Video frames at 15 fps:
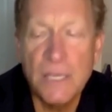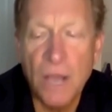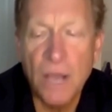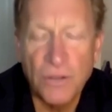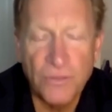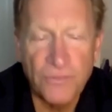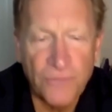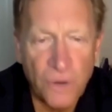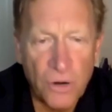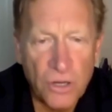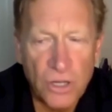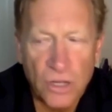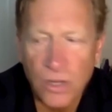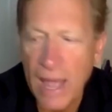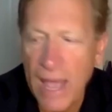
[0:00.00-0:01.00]
on the
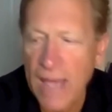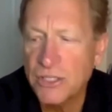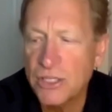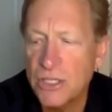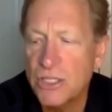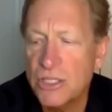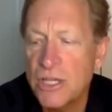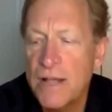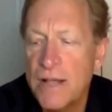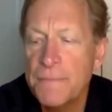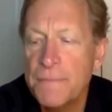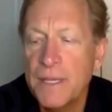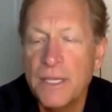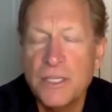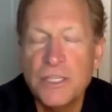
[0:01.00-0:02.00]
vertical axis
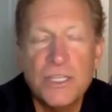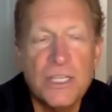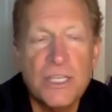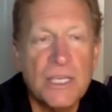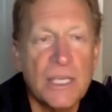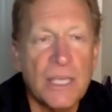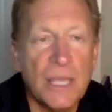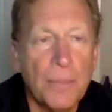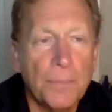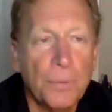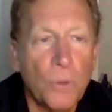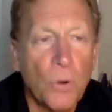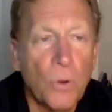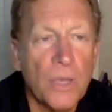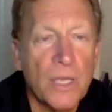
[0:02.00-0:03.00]
is the
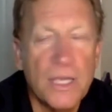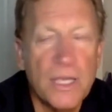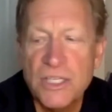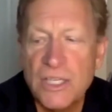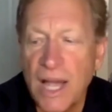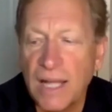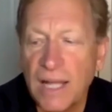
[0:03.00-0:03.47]
employee's